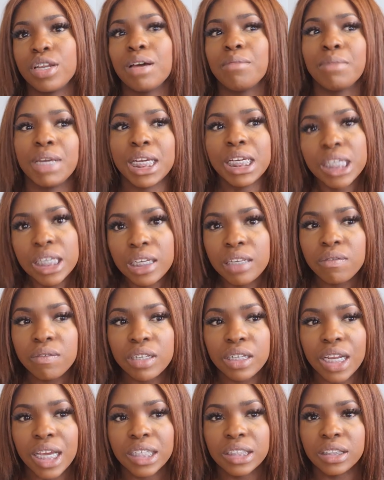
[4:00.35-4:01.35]
I may
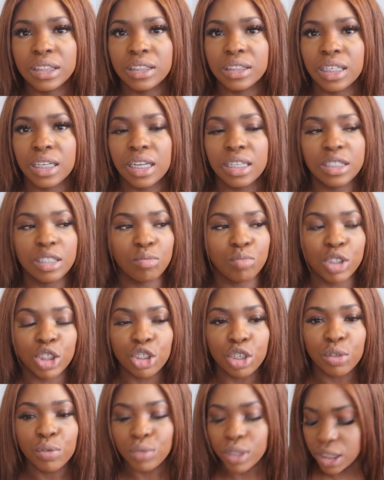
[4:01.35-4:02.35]
even, like, disconnect it. We
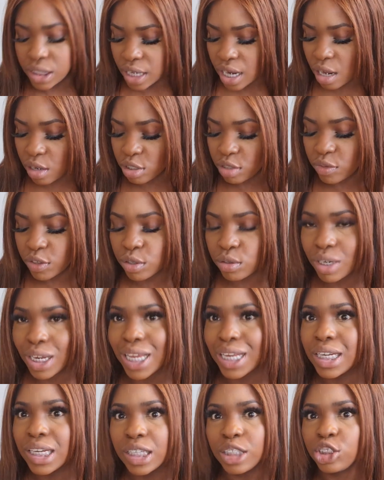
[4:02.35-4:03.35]
don't need a house phone.
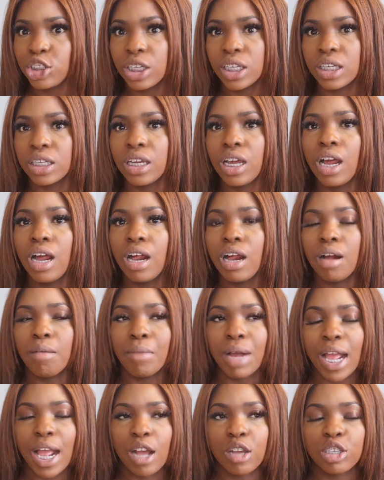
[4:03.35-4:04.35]
Like, literally,
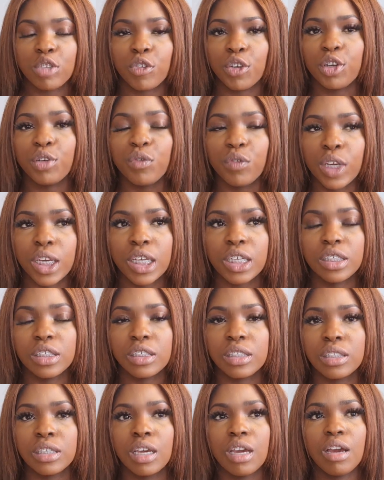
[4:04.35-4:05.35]
my house phone
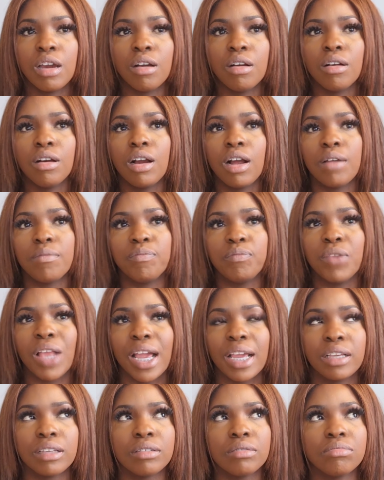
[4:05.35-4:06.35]
rings.
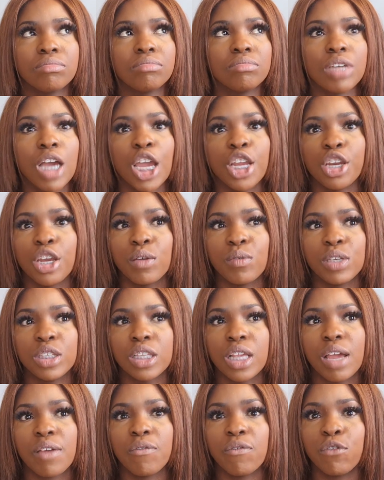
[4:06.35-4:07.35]
Like, I know it's,
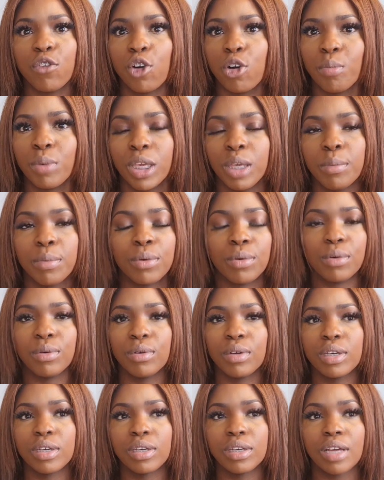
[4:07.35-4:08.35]
like, 4
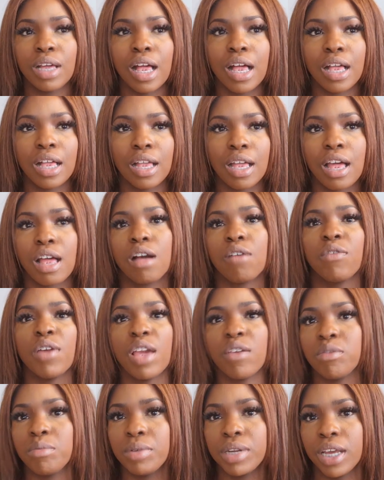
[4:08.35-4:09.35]
people out of
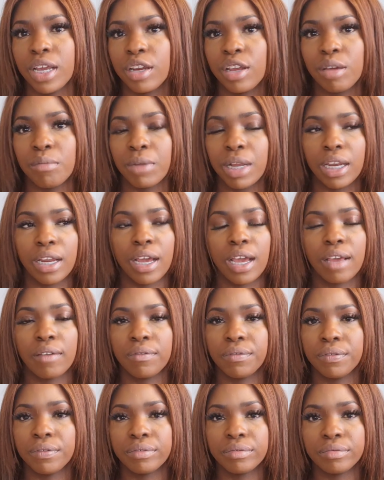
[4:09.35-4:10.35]
everybody I know in my
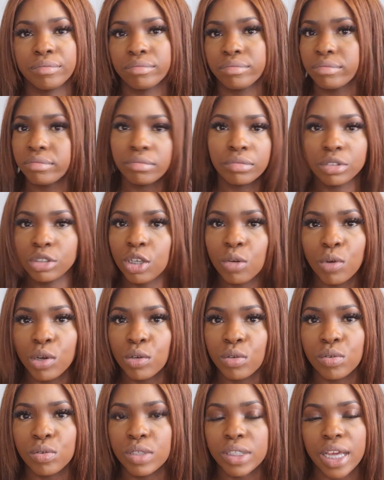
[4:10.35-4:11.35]
life. No
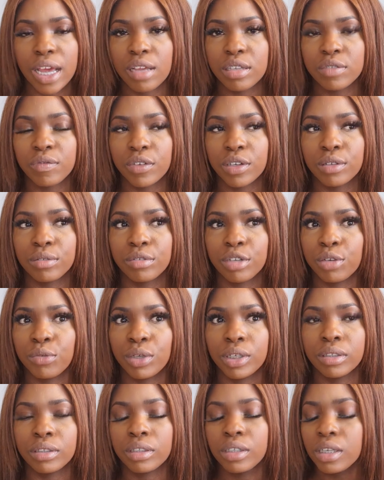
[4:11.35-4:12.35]
one calls the house phone, no
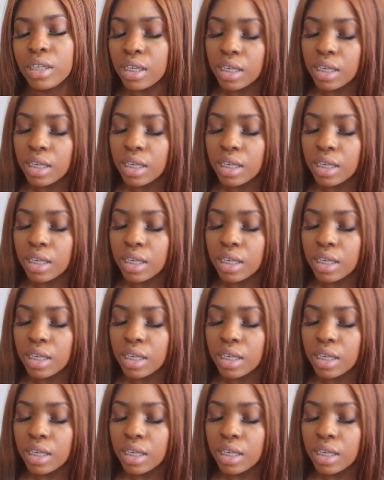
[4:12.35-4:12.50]
one.